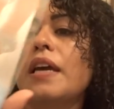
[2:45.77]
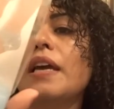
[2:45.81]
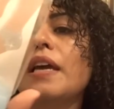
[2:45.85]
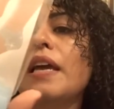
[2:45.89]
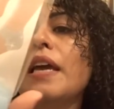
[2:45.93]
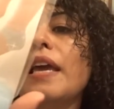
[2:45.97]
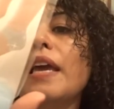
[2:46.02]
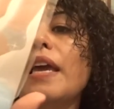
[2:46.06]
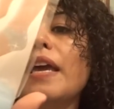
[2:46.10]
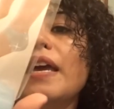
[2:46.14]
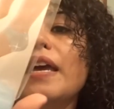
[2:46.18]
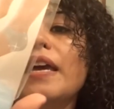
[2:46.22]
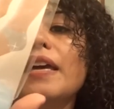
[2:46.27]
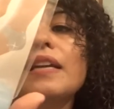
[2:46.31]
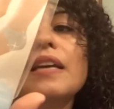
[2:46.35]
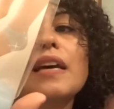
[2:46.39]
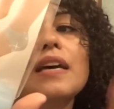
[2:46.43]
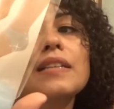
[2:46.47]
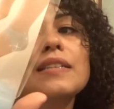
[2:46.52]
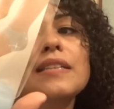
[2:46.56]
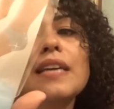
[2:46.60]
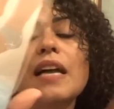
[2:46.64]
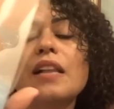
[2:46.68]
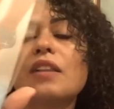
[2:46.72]
and
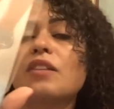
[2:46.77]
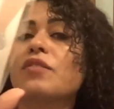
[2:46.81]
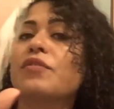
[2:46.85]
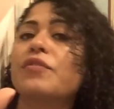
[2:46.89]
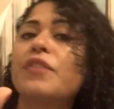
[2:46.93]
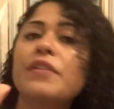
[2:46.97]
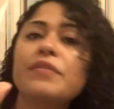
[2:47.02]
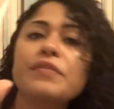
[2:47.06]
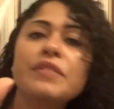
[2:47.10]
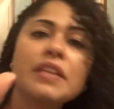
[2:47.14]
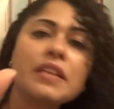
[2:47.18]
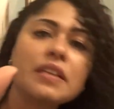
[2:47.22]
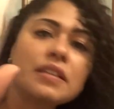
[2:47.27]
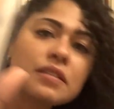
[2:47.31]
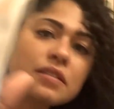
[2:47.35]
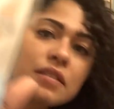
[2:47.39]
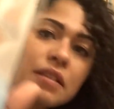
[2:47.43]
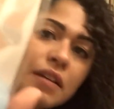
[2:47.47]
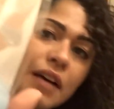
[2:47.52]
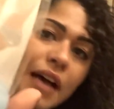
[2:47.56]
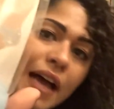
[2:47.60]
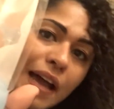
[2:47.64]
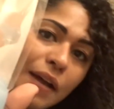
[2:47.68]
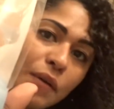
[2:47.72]
$1.50.
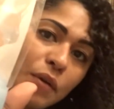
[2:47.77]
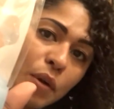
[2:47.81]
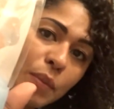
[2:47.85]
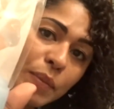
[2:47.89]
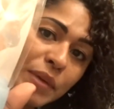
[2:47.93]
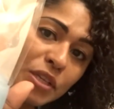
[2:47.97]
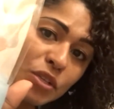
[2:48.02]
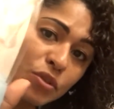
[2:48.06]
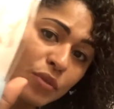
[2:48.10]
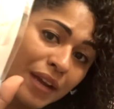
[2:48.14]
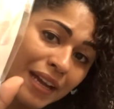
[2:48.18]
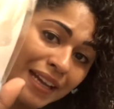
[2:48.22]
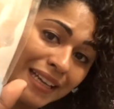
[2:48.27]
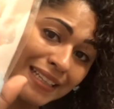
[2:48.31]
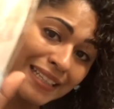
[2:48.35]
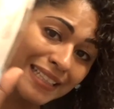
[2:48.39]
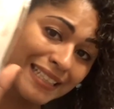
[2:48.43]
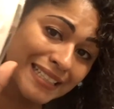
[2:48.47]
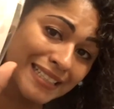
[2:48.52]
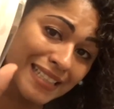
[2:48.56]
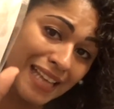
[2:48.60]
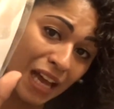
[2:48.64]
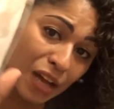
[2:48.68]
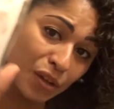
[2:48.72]
So I will be trying
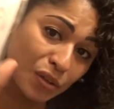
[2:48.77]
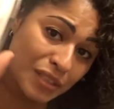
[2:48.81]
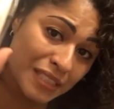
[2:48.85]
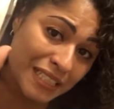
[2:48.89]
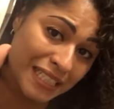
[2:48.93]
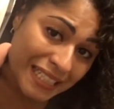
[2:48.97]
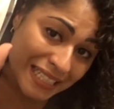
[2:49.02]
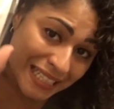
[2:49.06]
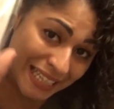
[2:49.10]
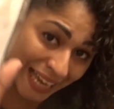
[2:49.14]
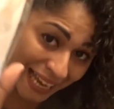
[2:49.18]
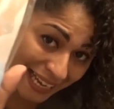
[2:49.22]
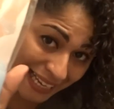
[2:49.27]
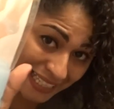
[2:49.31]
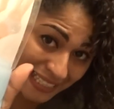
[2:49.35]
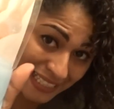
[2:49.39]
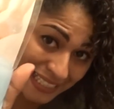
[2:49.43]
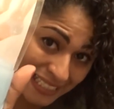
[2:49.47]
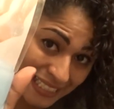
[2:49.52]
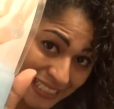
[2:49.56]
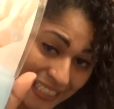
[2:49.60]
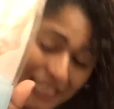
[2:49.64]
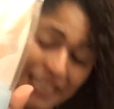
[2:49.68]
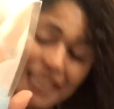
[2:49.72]
these out
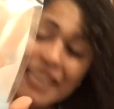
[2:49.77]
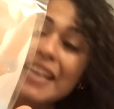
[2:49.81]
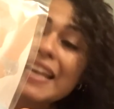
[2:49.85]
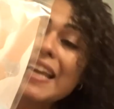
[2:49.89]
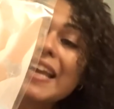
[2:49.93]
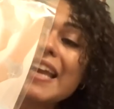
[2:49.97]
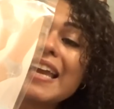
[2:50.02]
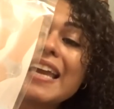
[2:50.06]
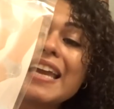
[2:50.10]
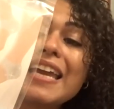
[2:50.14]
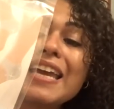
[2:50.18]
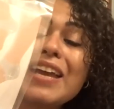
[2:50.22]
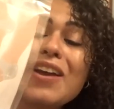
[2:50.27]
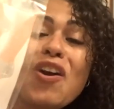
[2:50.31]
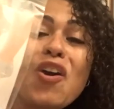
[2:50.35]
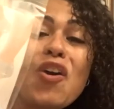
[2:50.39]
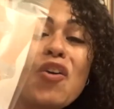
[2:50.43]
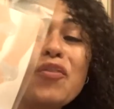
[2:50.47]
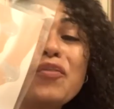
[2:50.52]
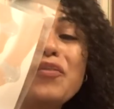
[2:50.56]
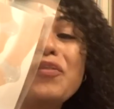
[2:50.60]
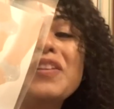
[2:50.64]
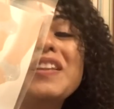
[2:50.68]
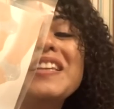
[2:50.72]
tonight. And
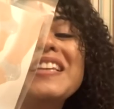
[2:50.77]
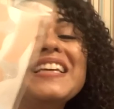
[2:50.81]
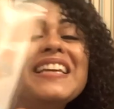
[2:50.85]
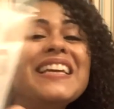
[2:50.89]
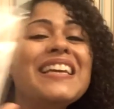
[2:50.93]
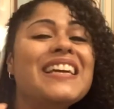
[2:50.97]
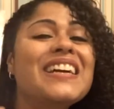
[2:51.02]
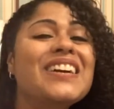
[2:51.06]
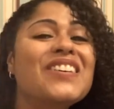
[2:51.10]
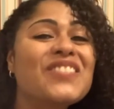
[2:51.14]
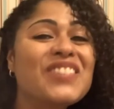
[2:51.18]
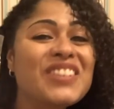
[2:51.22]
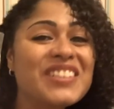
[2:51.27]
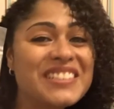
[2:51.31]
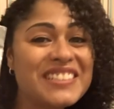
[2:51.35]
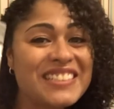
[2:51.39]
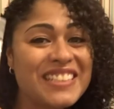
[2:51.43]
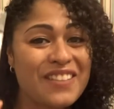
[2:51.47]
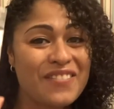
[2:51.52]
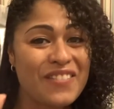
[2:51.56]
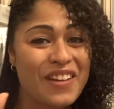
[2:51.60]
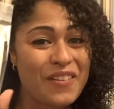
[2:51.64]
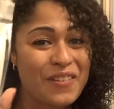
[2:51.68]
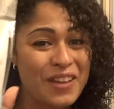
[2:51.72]
hopefully, we'll see
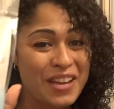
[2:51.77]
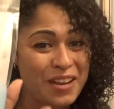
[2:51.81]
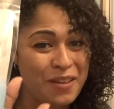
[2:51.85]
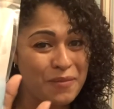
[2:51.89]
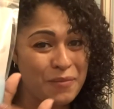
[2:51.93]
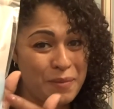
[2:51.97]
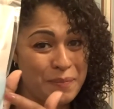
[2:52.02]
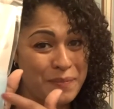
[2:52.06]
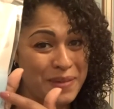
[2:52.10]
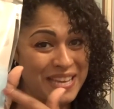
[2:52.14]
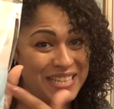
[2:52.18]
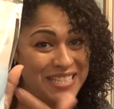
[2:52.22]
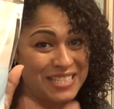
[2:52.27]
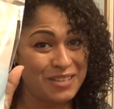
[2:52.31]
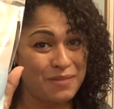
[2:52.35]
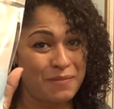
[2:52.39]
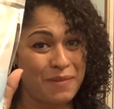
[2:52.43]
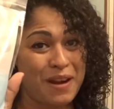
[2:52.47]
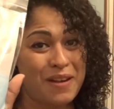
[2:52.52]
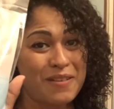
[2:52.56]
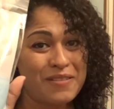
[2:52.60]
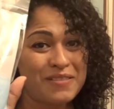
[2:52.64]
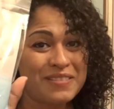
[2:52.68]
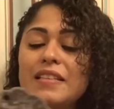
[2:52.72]
if I wake up a king
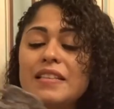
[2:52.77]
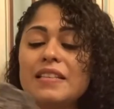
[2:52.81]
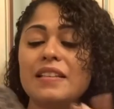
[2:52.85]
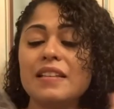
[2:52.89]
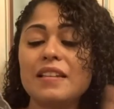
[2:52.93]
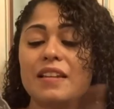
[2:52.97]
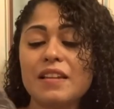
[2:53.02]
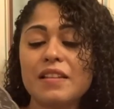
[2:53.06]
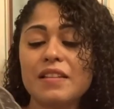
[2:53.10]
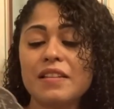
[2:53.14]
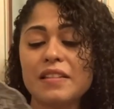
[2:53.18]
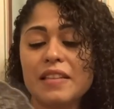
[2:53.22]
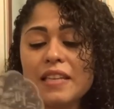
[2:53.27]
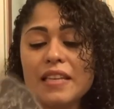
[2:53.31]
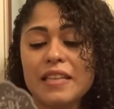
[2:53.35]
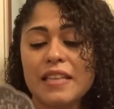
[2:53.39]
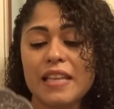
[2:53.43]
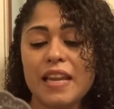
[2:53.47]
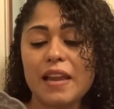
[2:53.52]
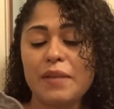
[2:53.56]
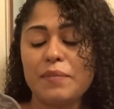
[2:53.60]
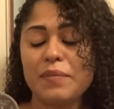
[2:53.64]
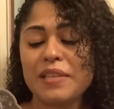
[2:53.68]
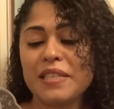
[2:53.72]
tomorrow. is another thing that
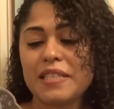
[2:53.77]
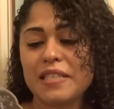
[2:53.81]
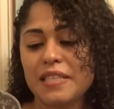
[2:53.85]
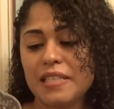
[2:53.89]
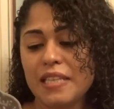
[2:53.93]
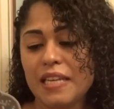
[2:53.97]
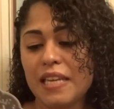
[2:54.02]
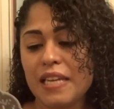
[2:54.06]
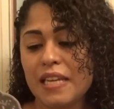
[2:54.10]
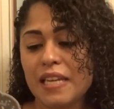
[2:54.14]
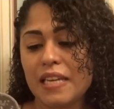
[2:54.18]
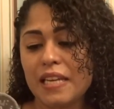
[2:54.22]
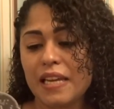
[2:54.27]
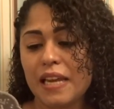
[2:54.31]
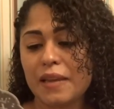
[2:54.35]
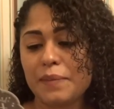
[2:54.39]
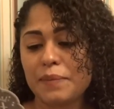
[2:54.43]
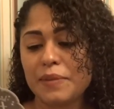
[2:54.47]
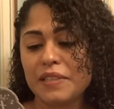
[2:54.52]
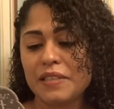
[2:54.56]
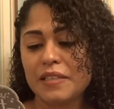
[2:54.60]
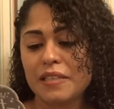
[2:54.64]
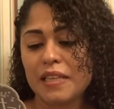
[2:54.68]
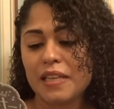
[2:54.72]
I've been seeing. I've
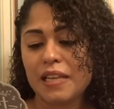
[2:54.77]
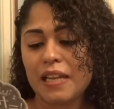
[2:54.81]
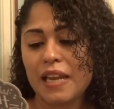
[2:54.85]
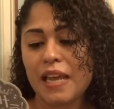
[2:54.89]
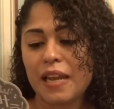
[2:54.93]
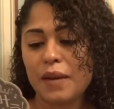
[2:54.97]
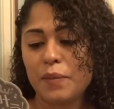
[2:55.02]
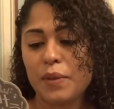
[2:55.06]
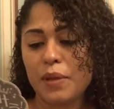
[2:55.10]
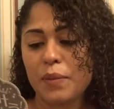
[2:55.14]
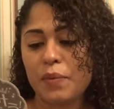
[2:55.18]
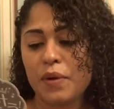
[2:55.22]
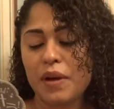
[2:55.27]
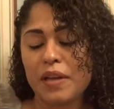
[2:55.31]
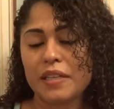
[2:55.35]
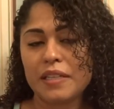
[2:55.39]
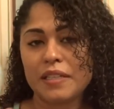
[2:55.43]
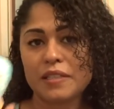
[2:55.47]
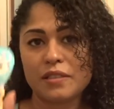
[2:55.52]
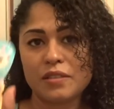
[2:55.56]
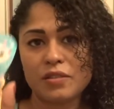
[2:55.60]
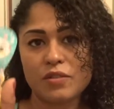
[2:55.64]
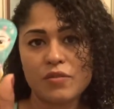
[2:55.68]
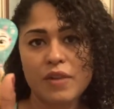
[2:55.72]
been seeing a lot of people on
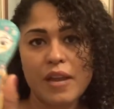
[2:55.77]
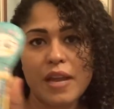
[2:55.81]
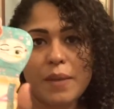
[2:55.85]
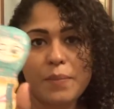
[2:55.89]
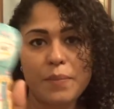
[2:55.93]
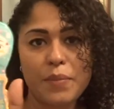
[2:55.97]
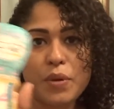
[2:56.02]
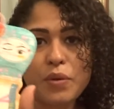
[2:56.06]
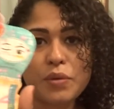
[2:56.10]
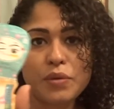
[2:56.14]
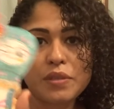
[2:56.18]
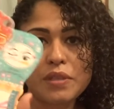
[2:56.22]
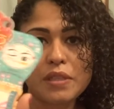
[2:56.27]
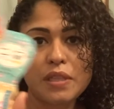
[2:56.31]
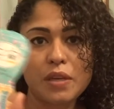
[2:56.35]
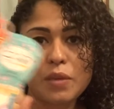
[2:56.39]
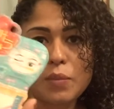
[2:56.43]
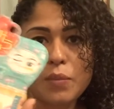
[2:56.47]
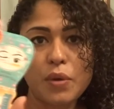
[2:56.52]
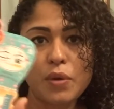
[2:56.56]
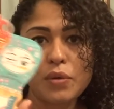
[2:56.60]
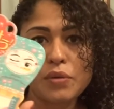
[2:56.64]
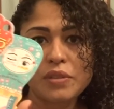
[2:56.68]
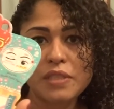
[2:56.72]
Instagram post little
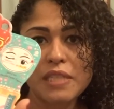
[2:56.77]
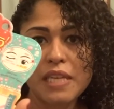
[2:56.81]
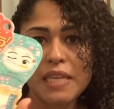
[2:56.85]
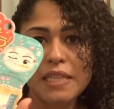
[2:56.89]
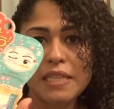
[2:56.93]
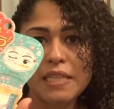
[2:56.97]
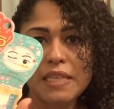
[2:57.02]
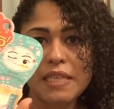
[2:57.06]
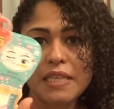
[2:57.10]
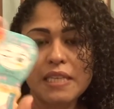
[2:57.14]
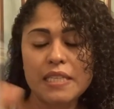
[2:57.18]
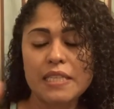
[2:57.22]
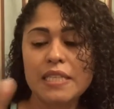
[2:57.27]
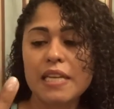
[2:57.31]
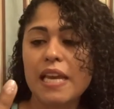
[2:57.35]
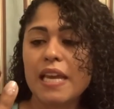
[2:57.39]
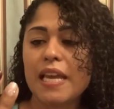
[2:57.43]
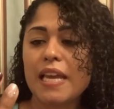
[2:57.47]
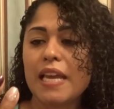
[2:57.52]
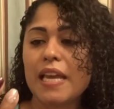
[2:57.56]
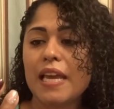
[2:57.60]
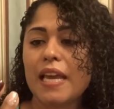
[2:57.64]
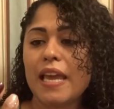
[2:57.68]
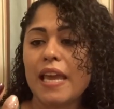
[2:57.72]
posts on these.
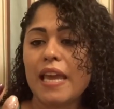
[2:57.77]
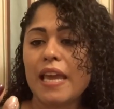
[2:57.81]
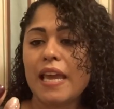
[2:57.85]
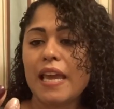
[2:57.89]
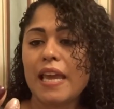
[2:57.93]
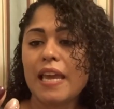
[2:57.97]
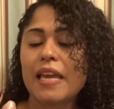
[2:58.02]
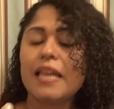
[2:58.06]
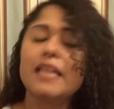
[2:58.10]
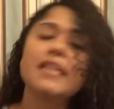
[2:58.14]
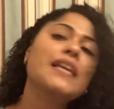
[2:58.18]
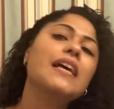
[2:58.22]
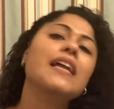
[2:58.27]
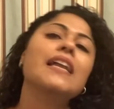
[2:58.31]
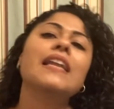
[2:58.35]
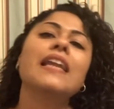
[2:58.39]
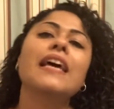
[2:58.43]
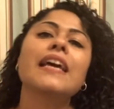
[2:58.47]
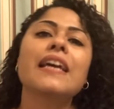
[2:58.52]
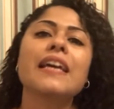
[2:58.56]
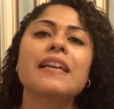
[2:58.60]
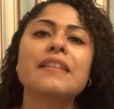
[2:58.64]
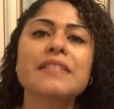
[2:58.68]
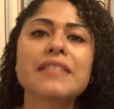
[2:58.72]
And
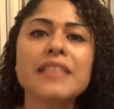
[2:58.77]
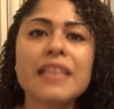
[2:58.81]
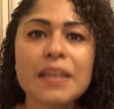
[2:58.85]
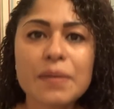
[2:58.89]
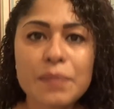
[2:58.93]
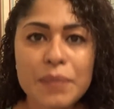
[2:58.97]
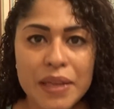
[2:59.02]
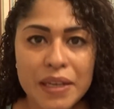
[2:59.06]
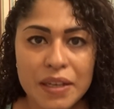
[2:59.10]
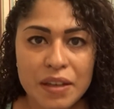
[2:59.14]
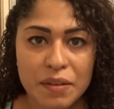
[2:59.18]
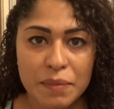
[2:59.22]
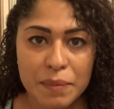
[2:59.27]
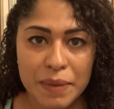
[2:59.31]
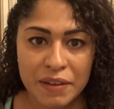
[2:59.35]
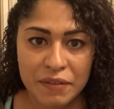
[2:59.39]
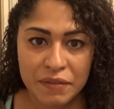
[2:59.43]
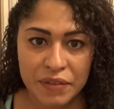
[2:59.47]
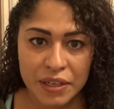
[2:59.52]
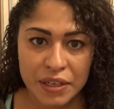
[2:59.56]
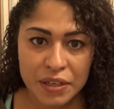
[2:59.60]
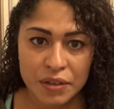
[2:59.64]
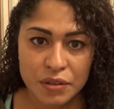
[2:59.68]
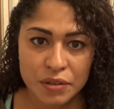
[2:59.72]
like I said in many of my
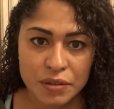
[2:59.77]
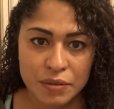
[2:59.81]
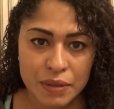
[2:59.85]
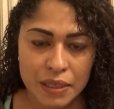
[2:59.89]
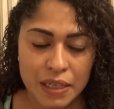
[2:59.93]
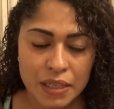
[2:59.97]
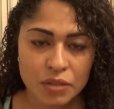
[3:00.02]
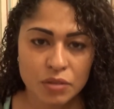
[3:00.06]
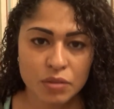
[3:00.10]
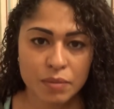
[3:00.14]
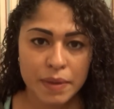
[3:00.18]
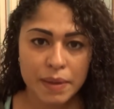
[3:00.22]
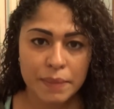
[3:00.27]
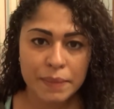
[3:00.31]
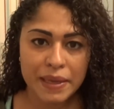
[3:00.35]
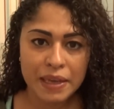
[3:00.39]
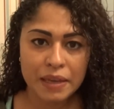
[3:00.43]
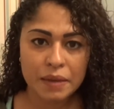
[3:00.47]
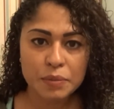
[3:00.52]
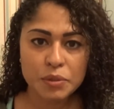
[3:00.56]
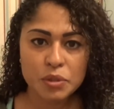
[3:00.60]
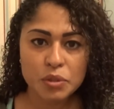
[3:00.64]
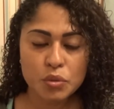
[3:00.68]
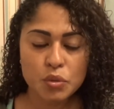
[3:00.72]
videos when I do my
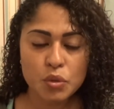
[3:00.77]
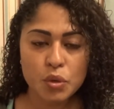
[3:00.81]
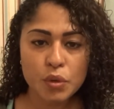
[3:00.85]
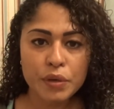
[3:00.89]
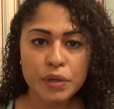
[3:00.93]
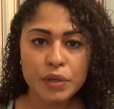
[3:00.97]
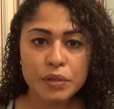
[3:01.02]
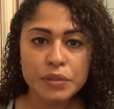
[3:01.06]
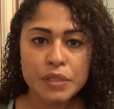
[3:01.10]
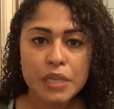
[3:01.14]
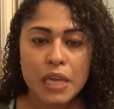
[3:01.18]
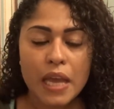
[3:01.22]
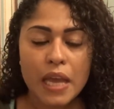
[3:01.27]
makeup tutorials,